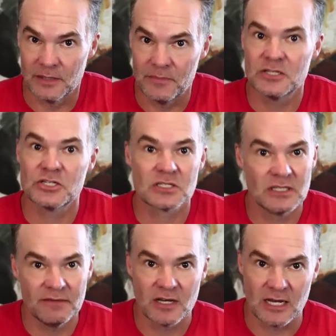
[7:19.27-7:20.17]
Let me just
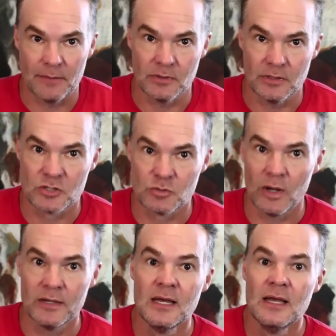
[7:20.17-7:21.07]
give you a couple. Here's one.